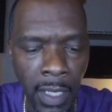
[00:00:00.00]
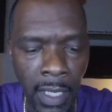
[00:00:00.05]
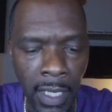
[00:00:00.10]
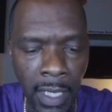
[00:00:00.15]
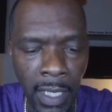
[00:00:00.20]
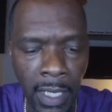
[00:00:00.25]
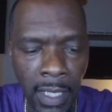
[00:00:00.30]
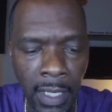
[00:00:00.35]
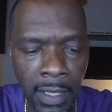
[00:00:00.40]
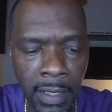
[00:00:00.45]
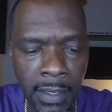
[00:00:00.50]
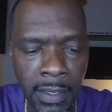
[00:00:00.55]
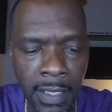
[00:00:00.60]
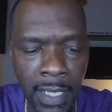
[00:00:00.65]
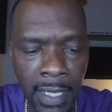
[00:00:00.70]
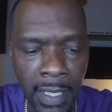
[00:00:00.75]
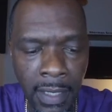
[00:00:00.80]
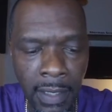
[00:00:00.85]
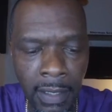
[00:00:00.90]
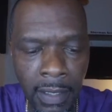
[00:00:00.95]
And
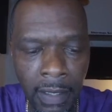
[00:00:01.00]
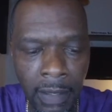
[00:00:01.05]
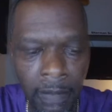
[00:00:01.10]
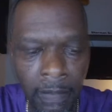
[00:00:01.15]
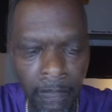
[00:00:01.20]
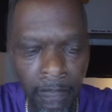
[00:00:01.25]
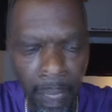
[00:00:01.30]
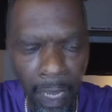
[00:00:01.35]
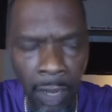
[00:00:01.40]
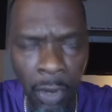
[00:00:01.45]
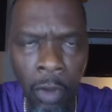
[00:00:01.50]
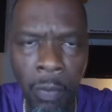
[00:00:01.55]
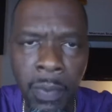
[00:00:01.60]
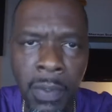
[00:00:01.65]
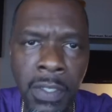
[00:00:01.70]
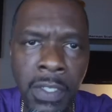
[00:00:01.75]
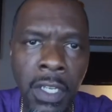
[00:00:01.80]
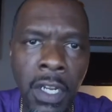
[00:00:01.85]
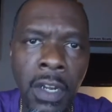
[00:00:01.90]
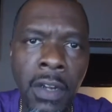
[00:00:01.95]
secondly, I hope it
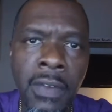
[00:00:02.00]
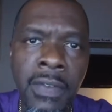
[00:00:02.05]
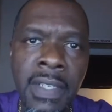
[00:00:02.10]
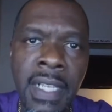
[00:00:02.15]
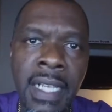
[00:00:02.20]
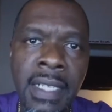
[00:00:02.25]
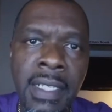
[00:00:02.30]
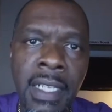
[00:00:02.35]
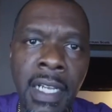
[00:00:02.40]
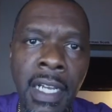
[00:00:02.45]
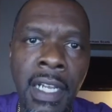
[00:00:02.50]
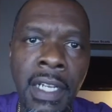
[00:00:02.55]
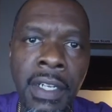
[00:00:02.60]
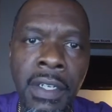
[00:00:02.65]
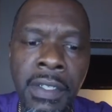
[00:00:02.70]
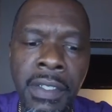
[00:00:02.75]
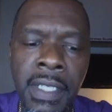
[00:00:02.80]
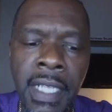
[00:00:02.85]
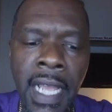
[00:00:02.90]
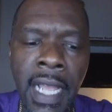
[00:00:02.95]
serves as an
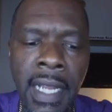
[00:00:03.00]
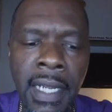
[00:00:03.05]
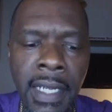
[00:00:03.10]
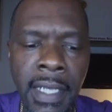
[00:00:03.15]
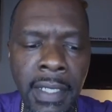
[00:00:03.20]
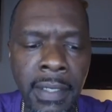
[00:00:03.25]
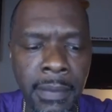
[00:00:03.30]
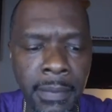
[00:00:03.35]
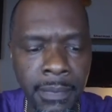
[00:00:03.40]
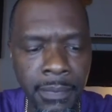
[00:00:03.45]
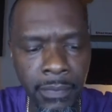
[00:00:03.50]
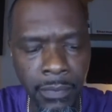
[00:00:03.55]
understanding